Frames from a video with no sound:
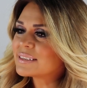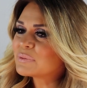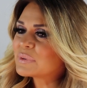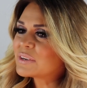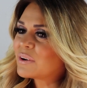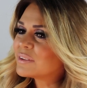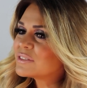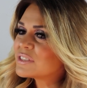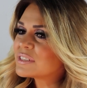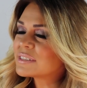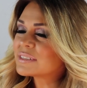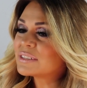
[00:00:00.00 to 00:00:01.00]
we all
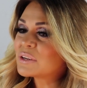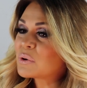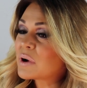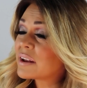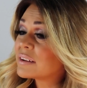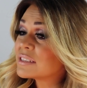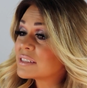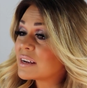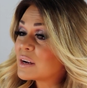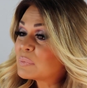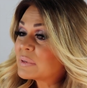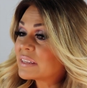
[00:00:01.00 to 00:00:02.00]
just kind of just
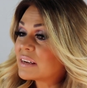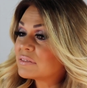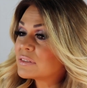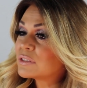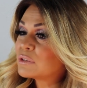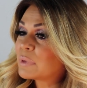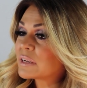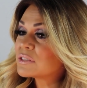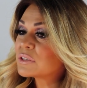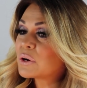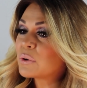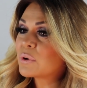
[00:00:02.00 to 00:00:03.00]
up and left New
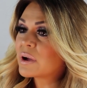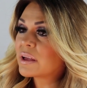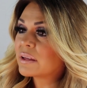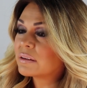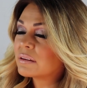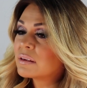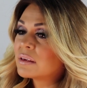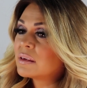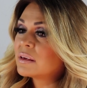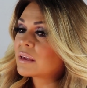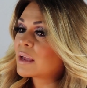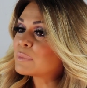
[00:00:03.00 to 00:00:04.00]
Mexico and
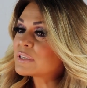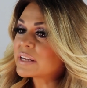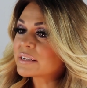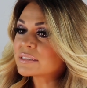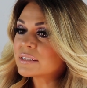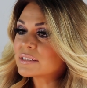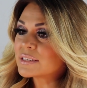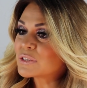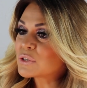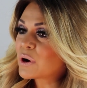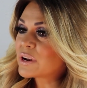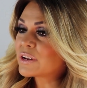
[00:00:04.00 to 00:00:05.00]
came to Texas and
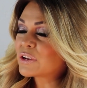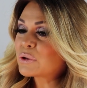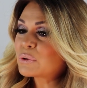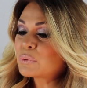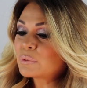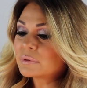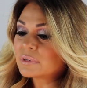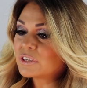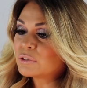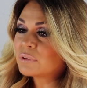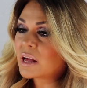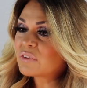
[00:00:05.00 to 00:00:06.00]
started a
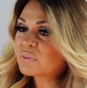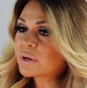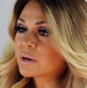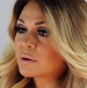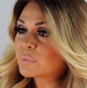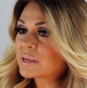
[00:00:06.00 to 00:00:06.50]
new life here.